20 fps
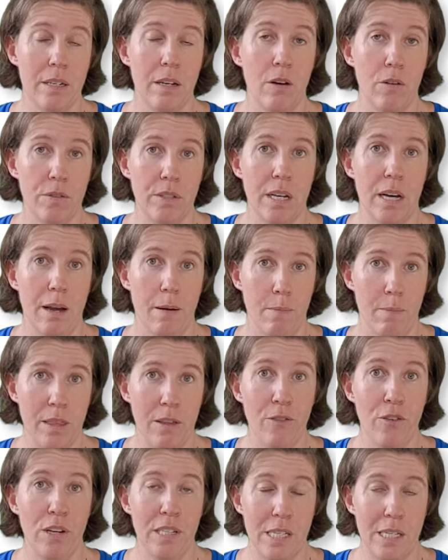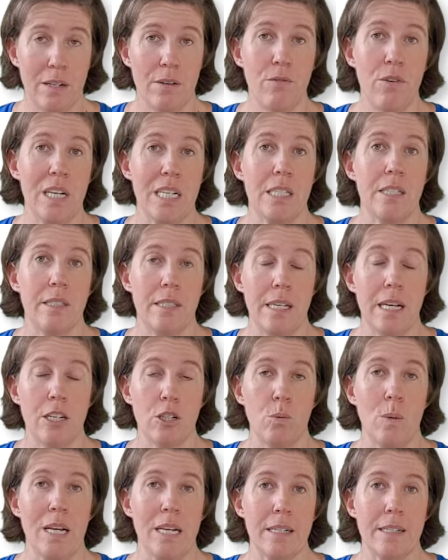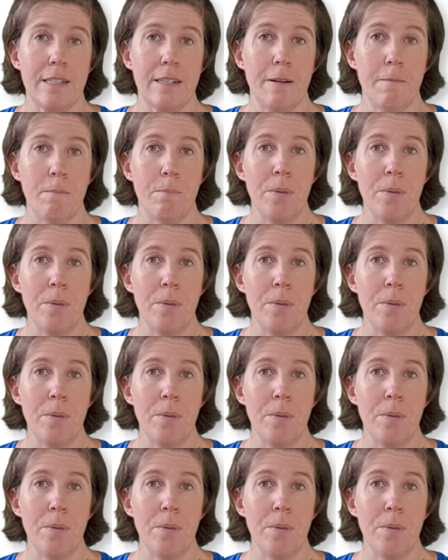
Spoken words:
of time, the first 6 weeks.